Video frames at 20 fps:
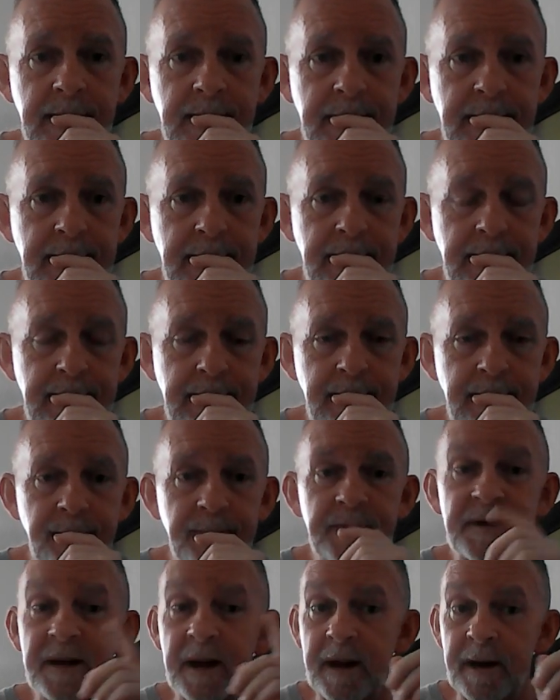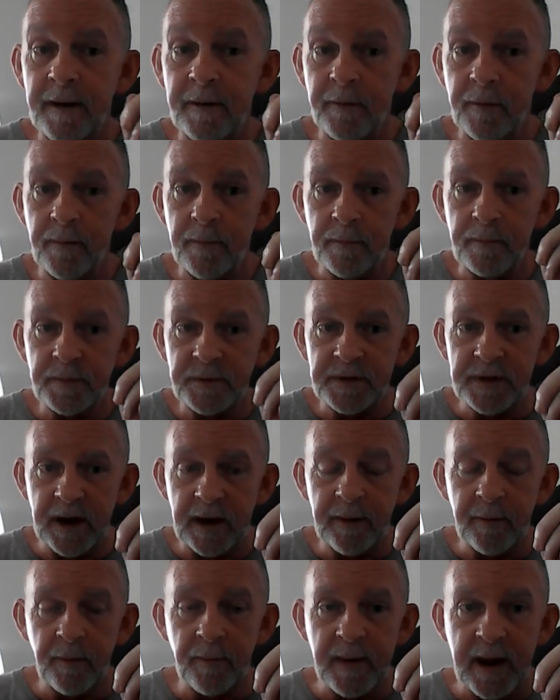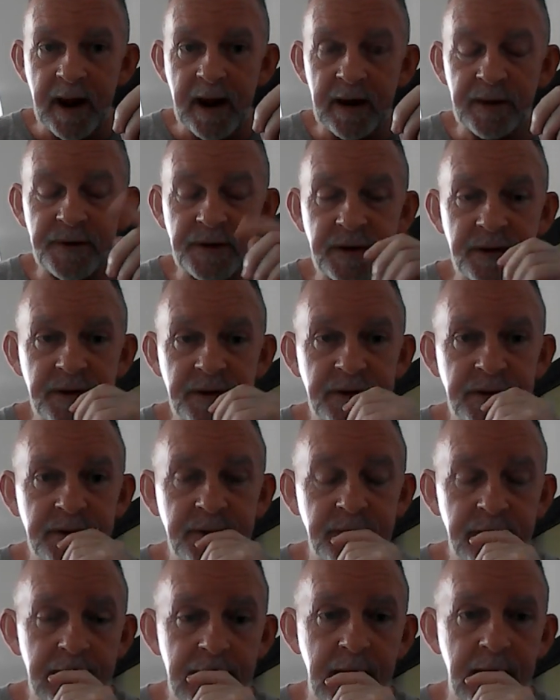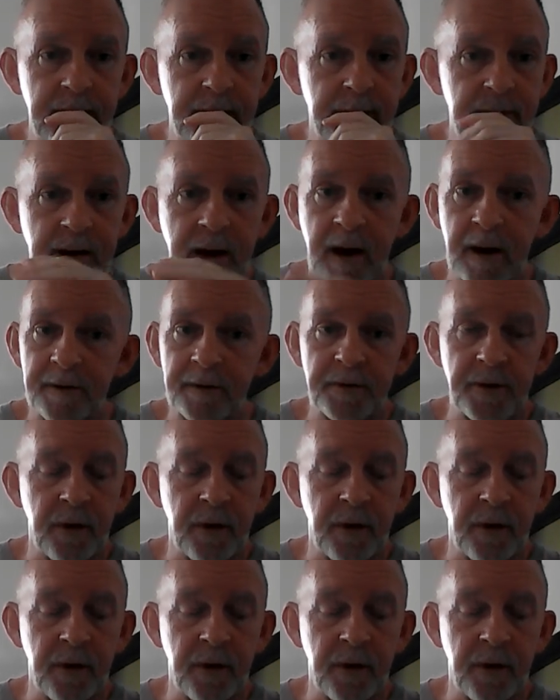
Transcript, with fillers: Uh, single single matches, not not